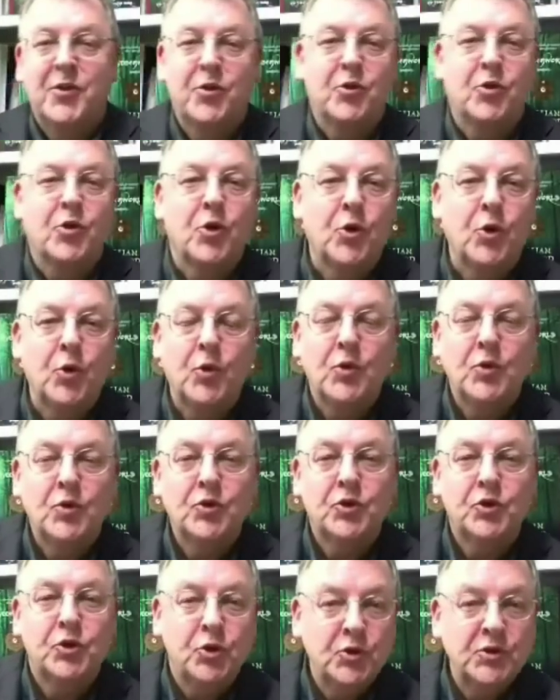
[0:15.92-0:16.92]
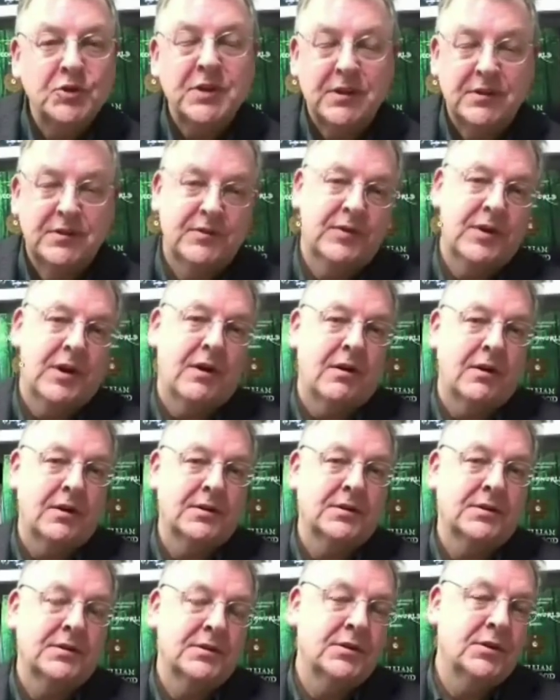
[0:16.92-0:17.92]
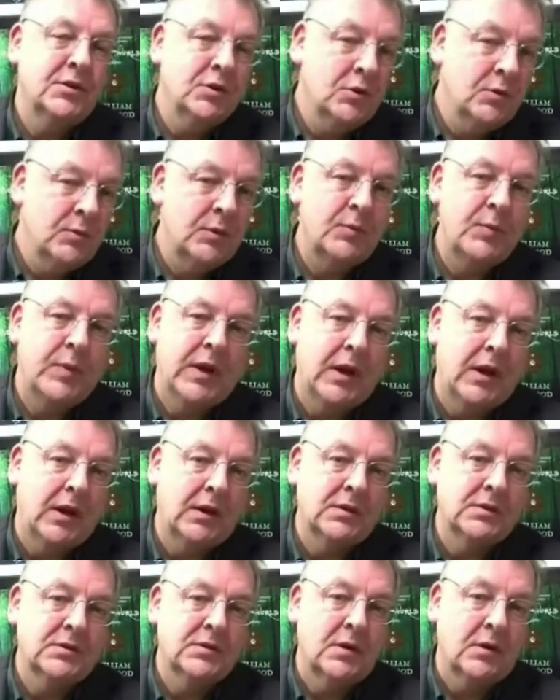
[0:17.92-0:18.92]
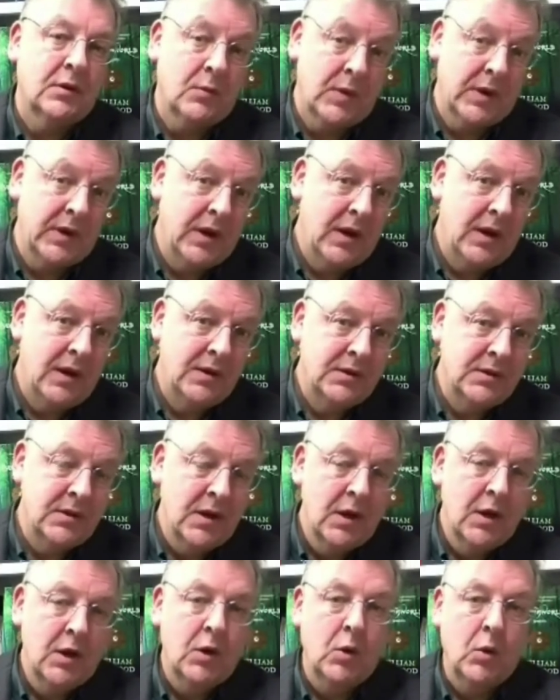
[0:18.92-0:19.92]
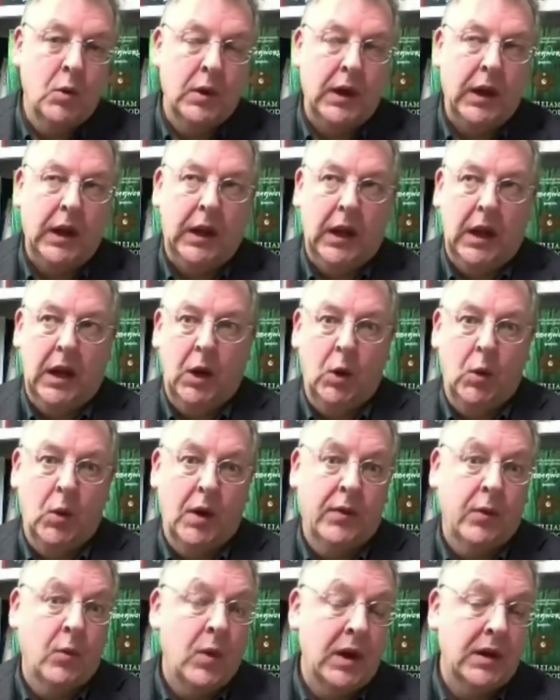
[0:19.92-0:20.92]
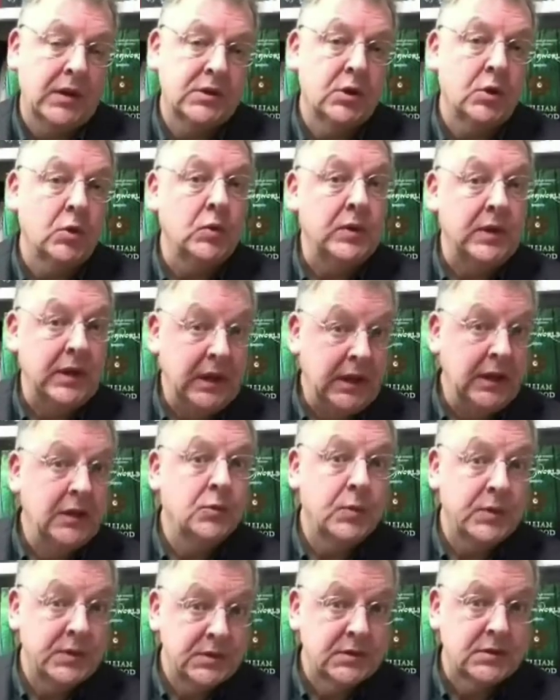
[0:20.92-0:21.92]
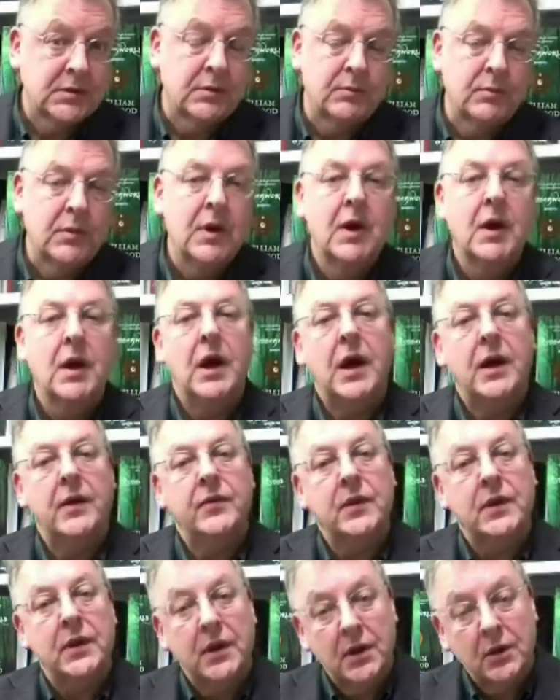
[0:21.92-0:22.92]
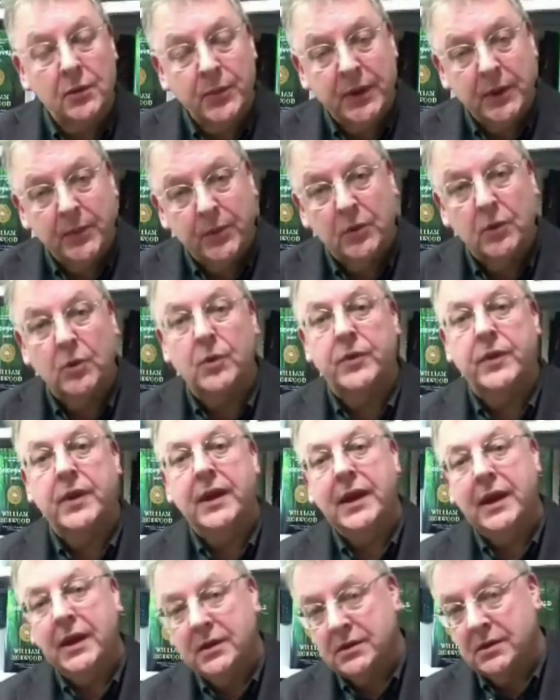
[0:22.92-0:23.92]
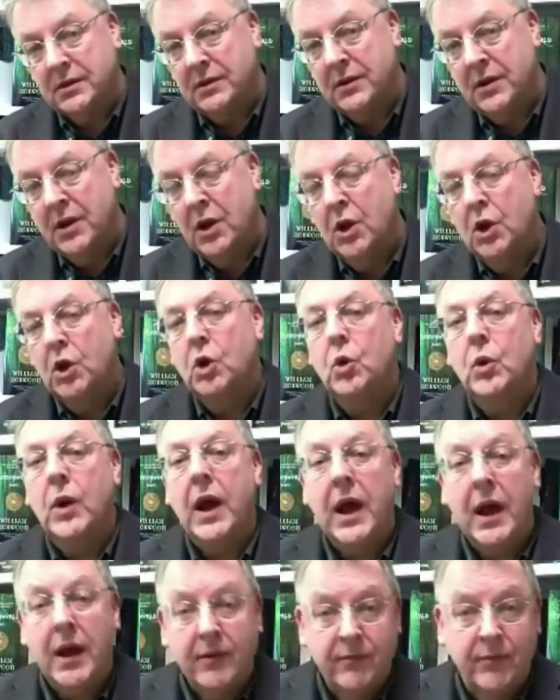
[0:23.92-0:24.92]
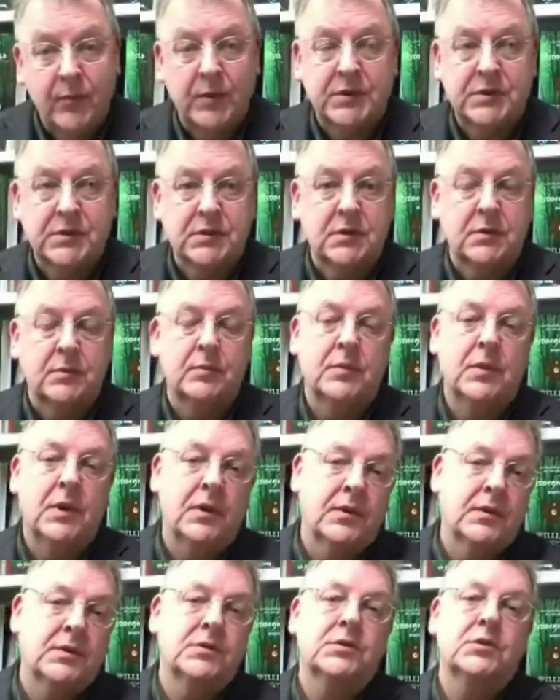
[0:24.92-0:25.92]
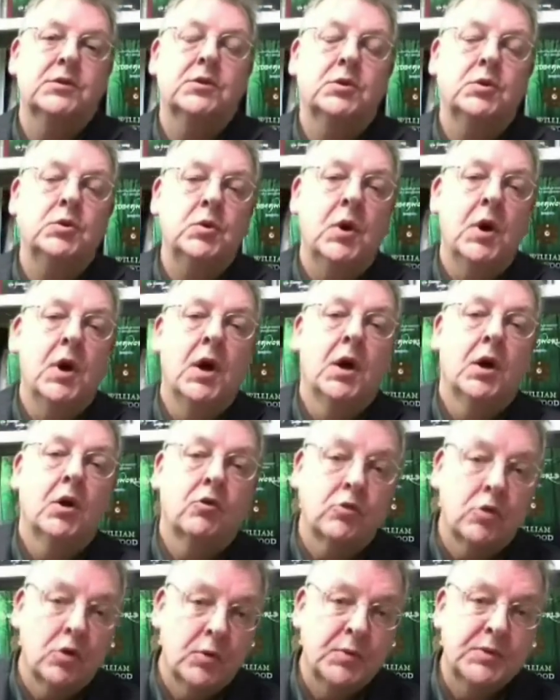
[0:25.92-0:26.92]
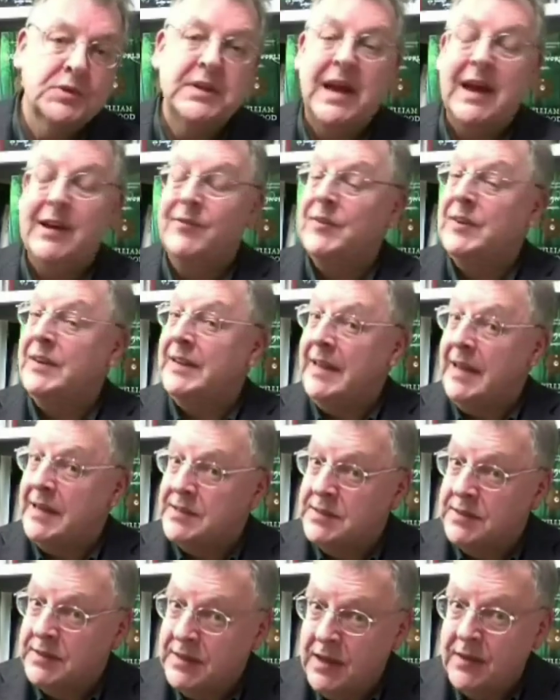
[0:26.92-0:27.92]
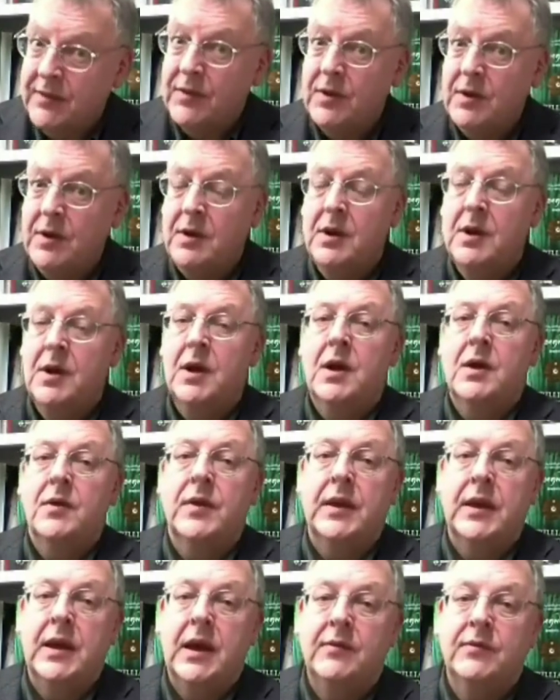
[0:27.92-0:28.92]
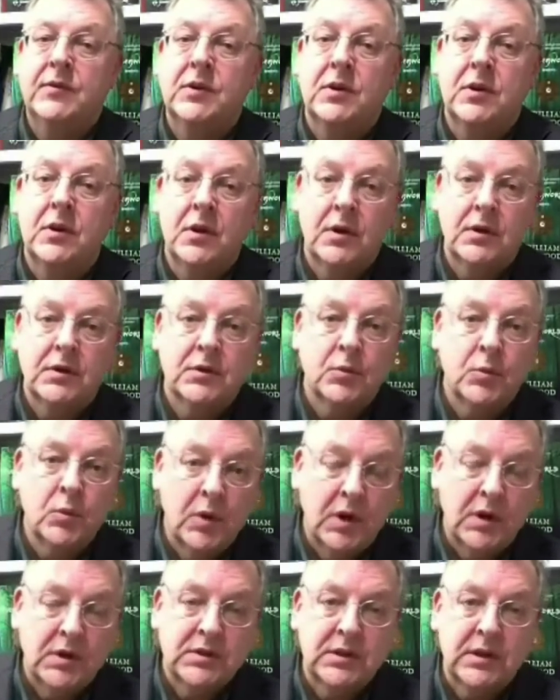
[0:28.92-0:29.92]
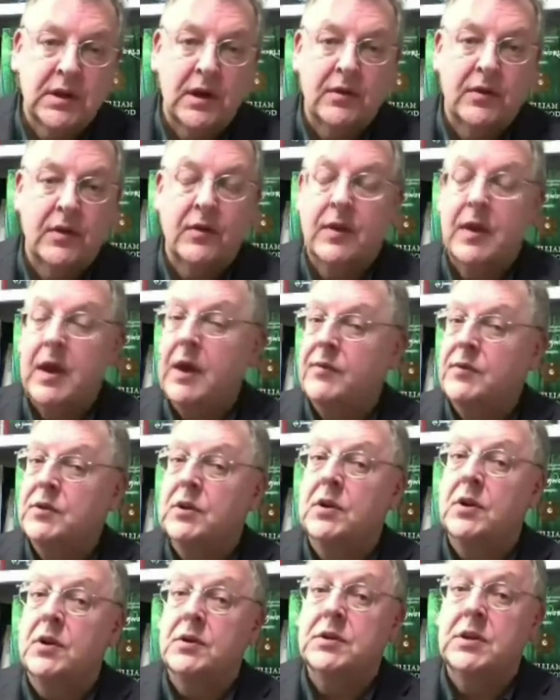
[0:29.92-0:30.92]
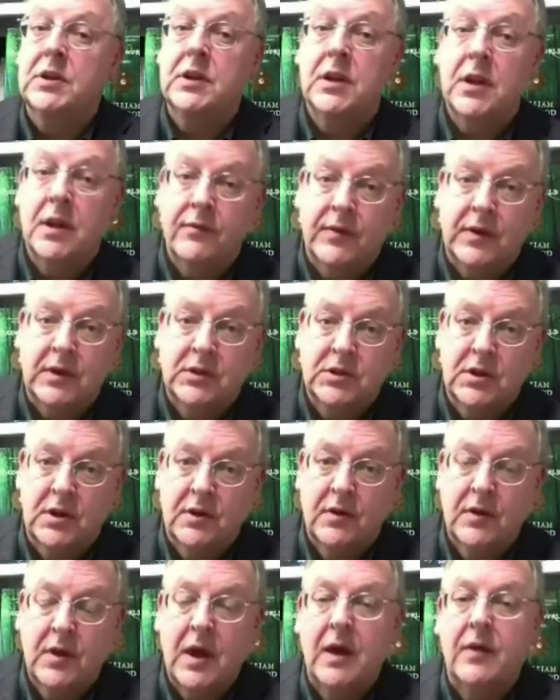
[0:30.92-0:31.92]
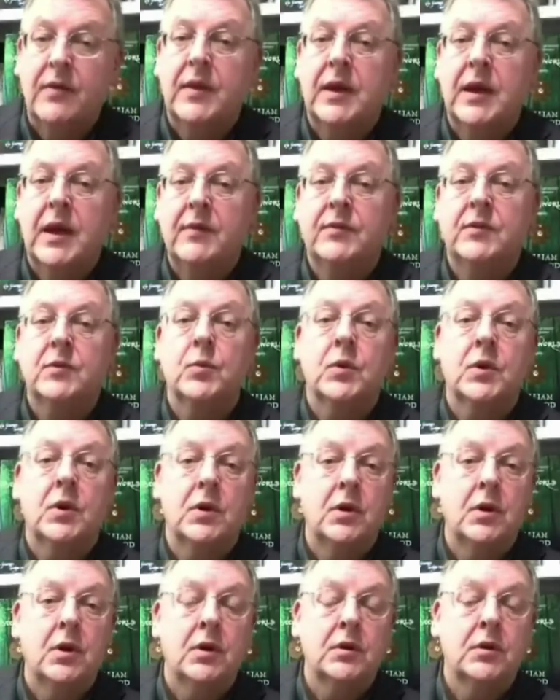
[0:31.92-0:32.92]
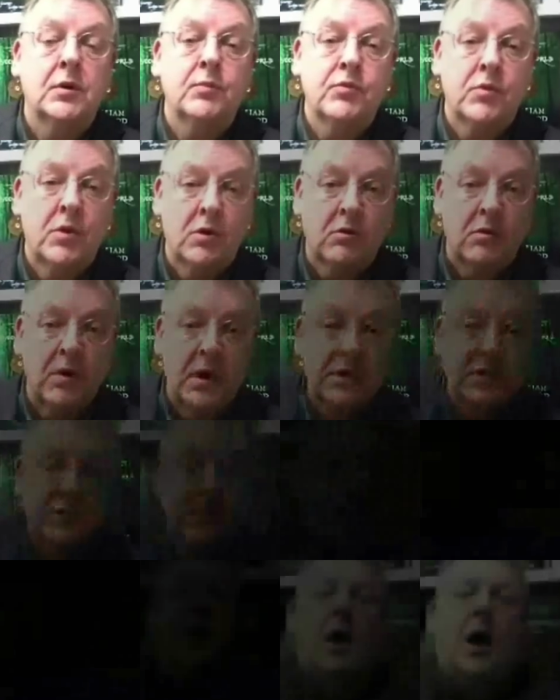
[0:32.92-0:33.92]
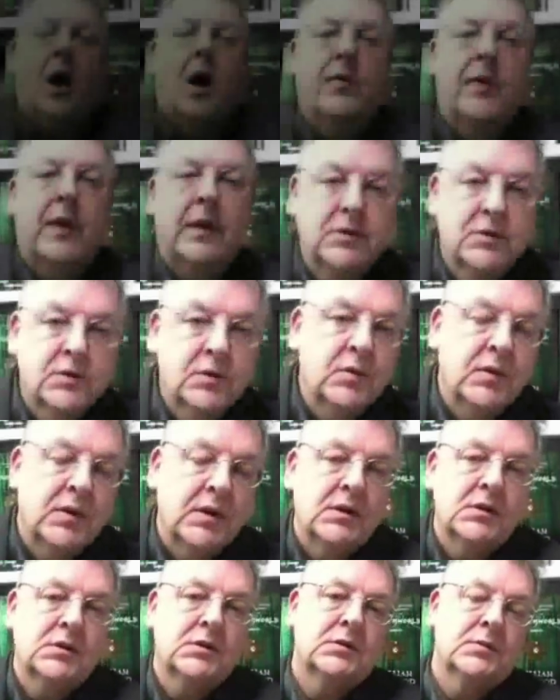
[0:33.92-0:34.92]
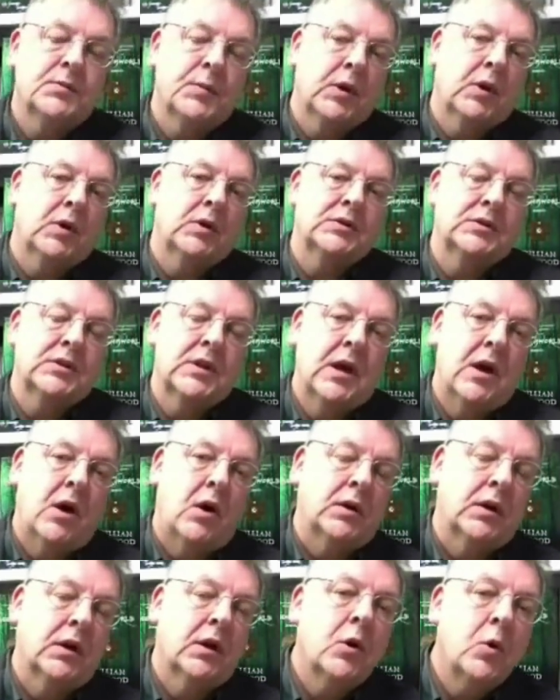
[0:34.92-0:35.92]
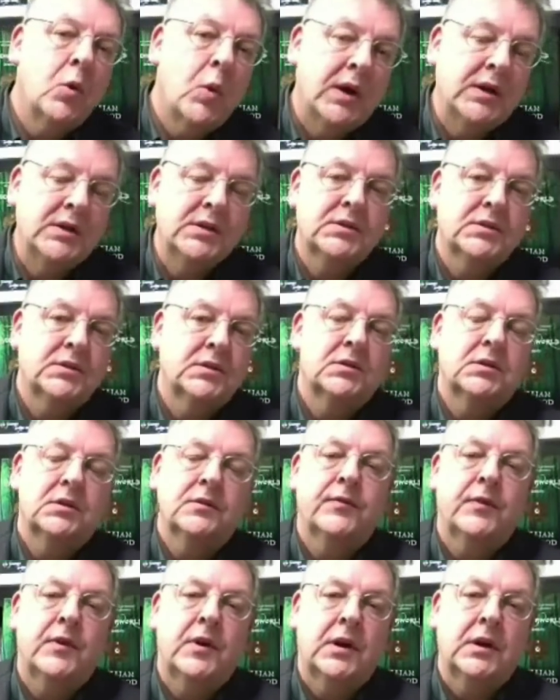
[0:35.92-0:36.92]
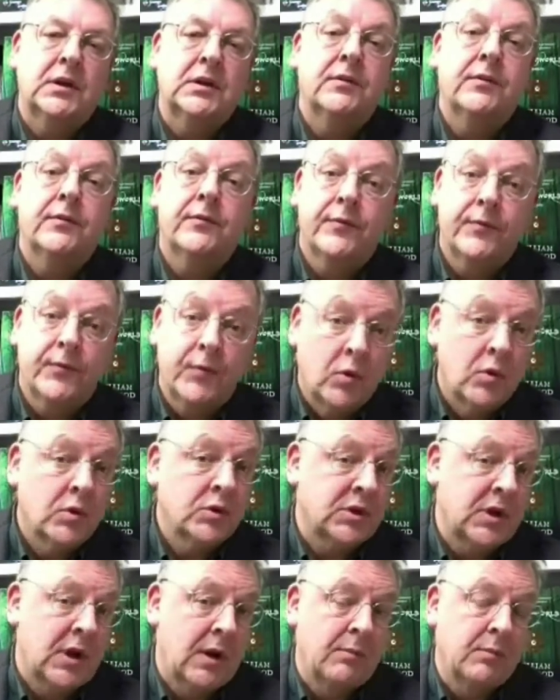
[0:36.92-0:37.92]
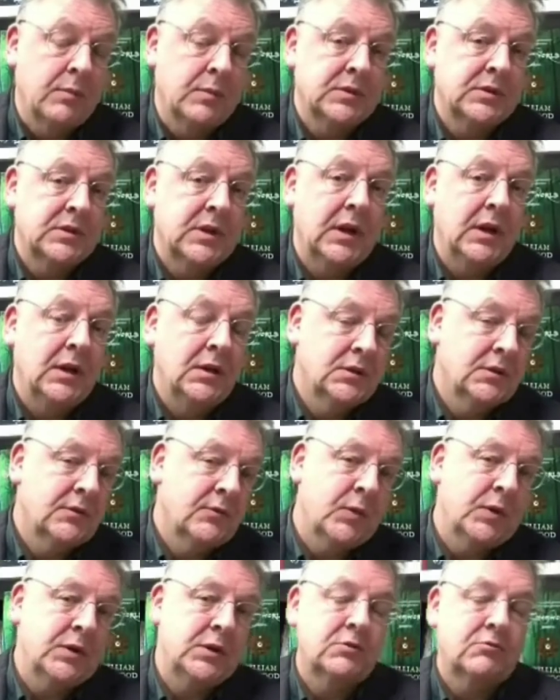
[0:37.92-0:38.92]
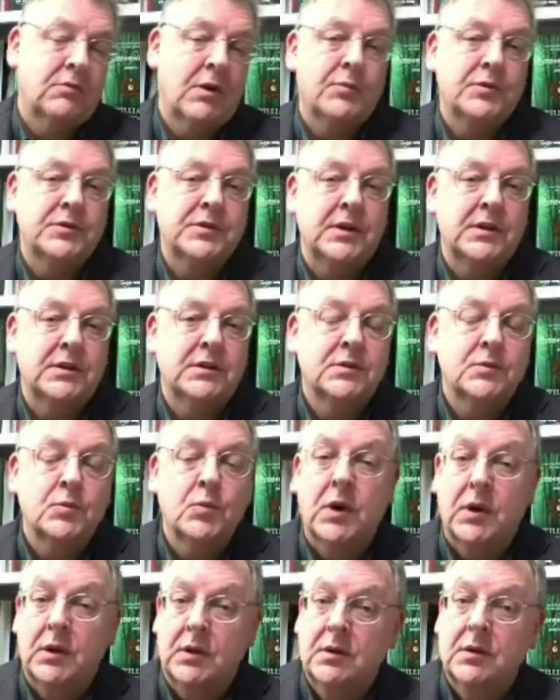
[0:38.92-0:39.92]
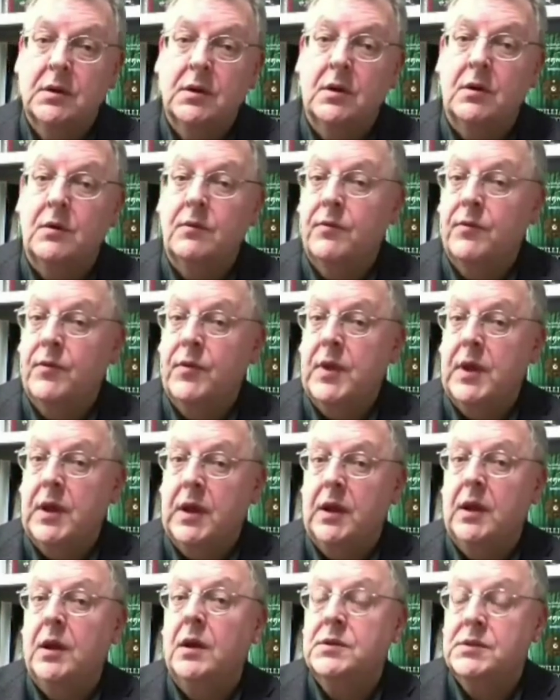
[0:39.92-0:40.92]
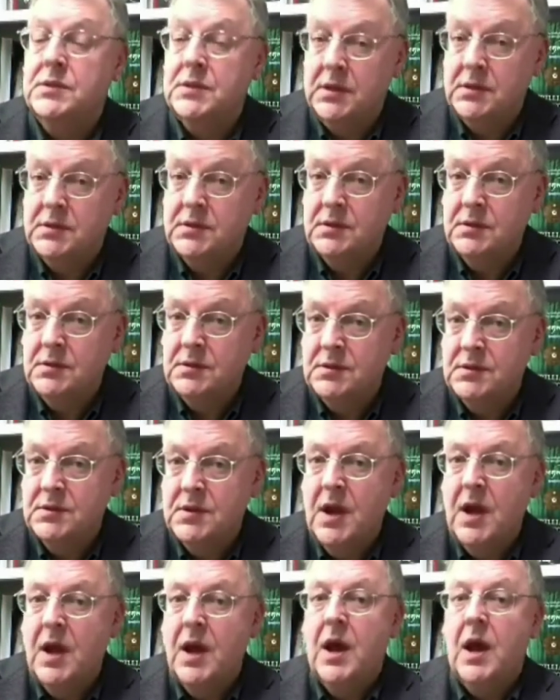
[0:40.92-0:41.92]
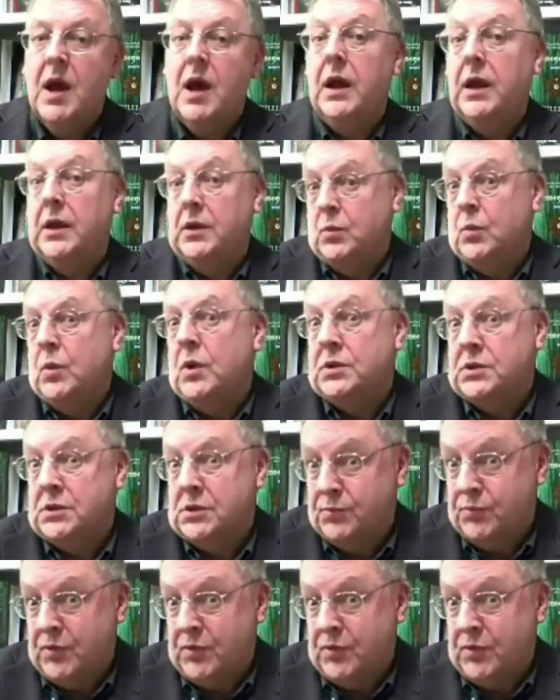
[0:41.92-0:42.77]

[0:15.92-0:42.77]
through two sets of characters: human beings on the one hand, who are the ones who need wisdom, and the little people who are the hidden, who have wisdom. And the two groups have to get together, they have to learn to work together, they have to learn to love each other, and they have to learn to progress. And they do this because they're on a quest to find four gems, each of which represents one of the seasons. Hyddenworld